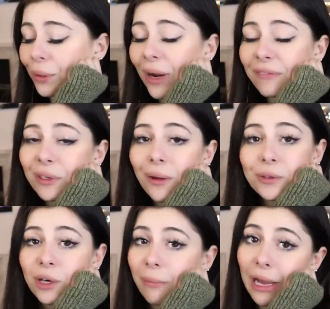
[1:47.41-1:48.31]
You don't have to go
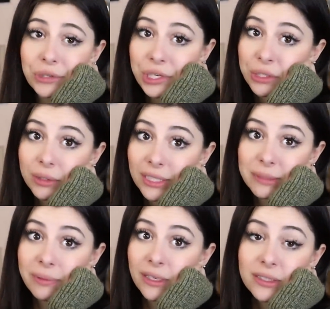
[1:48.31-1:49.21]
to a mountain to
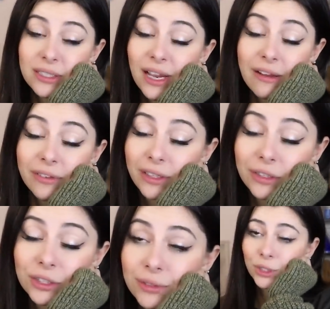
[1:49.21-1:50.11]
experience an
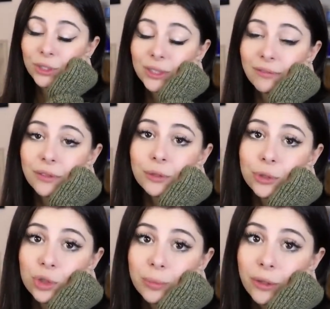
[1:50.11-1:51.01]
avalanche. You just have to
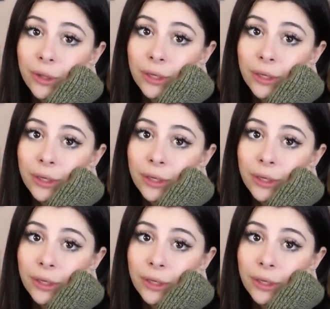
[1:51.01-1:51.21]
do stupid